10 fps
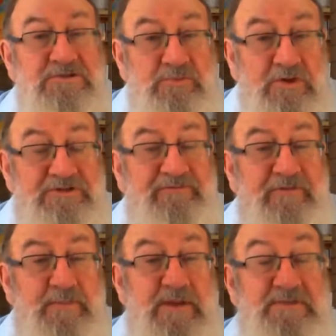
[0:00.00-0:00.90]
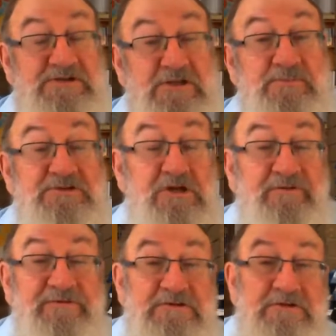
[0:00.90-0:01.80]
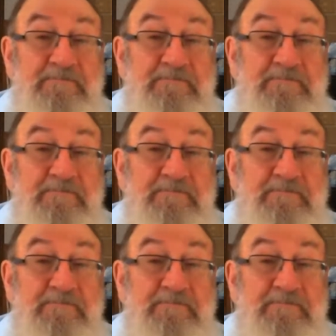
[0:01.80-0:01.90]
is Roger from MSC Mission Office.